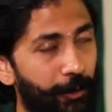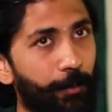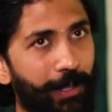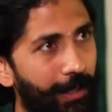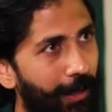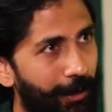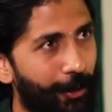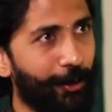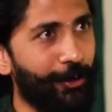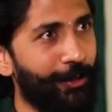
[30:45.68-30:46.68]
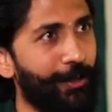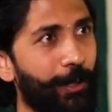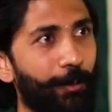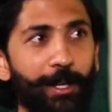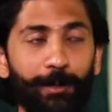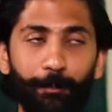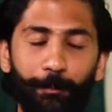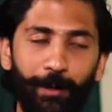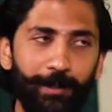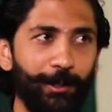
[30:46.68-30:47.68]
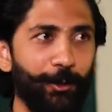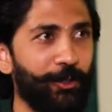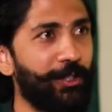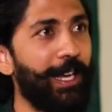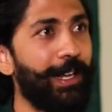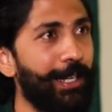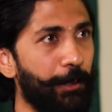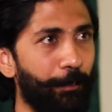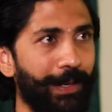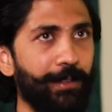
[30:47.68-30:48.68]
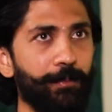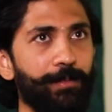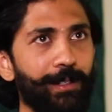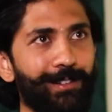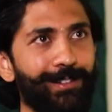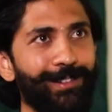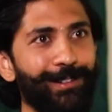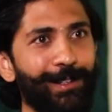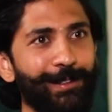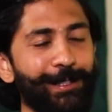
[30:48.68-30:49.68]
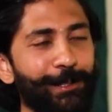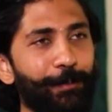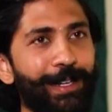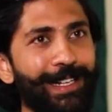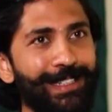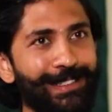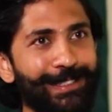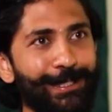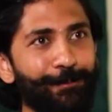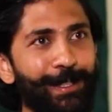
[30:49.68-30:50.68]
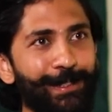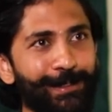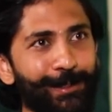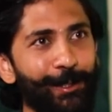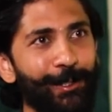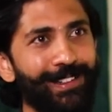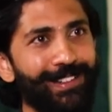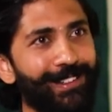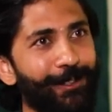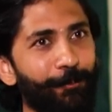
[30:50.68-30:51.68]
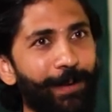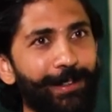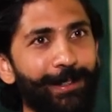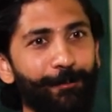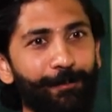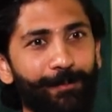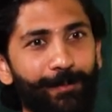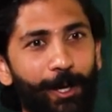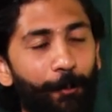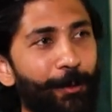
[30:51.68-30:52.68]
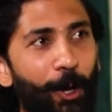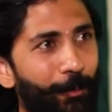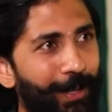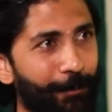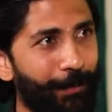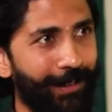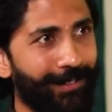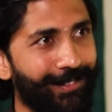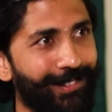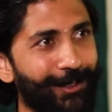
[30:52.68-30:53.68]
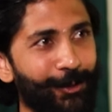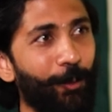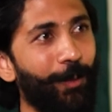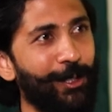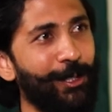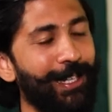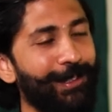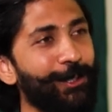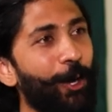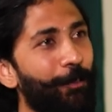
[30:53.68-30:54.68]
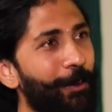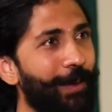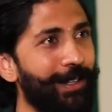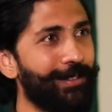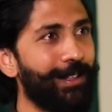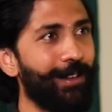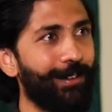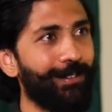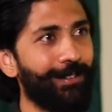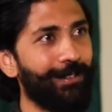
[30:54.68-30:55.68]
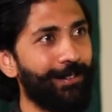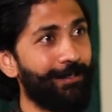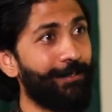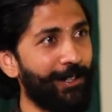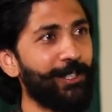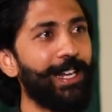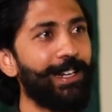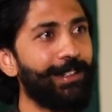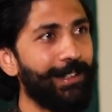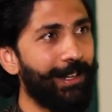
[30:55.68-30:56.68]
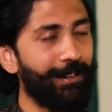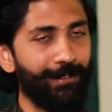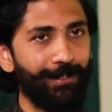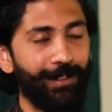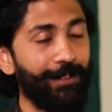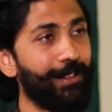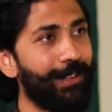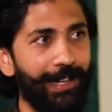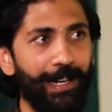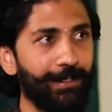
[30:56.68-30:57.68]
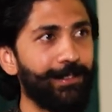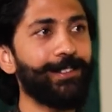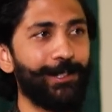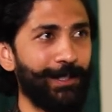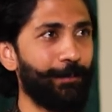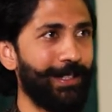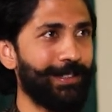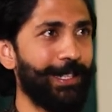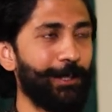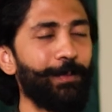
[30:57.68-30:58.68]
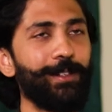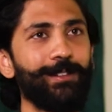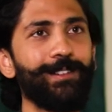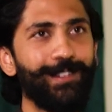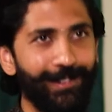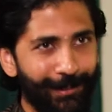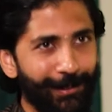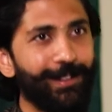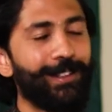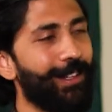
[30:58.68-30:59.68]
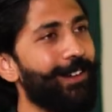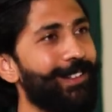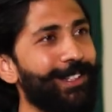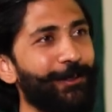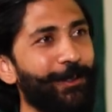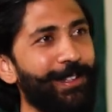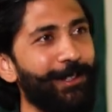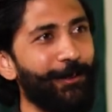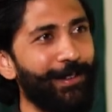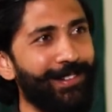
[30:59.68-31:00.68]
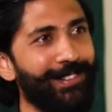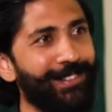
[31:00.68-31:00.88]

So they were guard dogs. They were bred to look scary and big. But I think the breeding system has made them abnormally big. So much that it's compromised their functionality and even their health to some extent. But yeah, that's what they were.